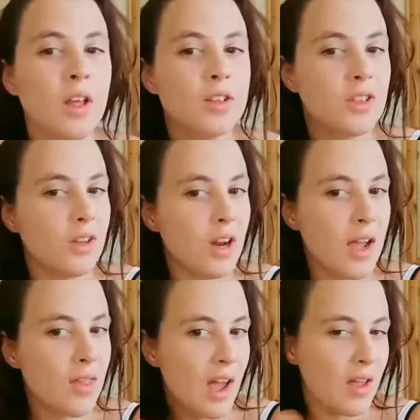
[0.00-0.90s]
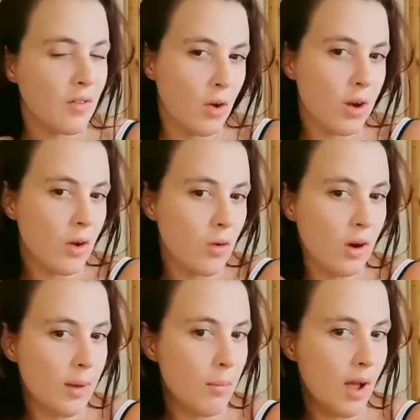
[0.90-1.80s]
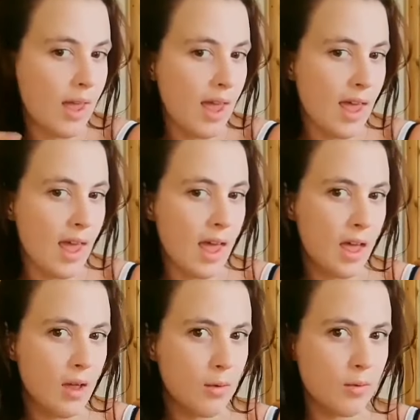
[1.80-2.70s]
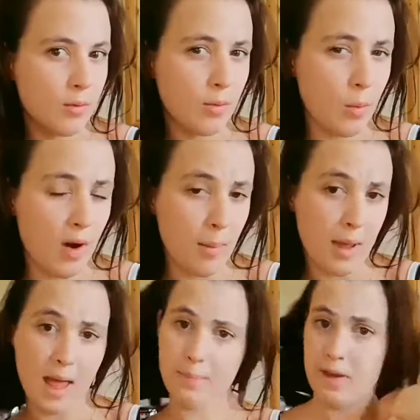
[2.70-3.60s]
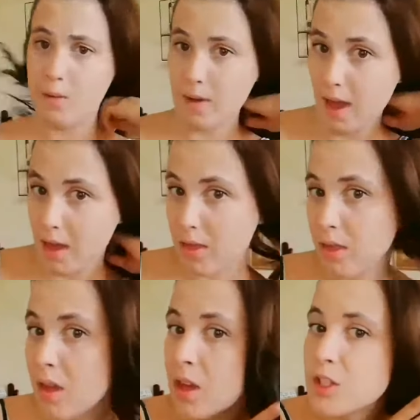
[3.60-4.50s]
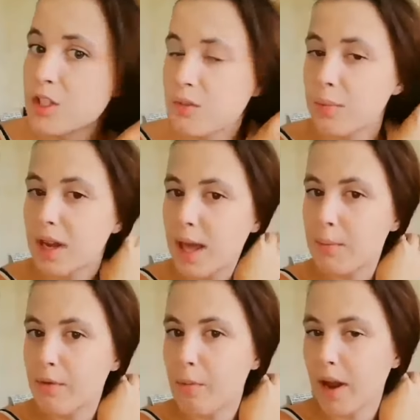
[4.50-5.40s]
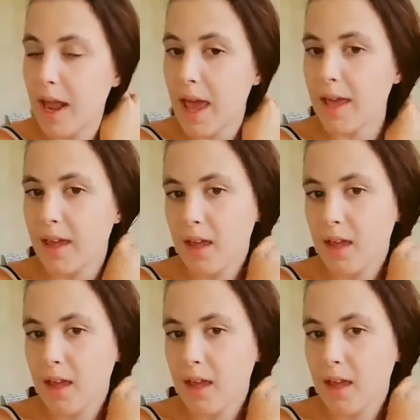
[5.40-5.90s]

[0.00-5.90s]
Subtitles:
So now that I've got it all in my hair where I'm happy with, just from the nape of my neck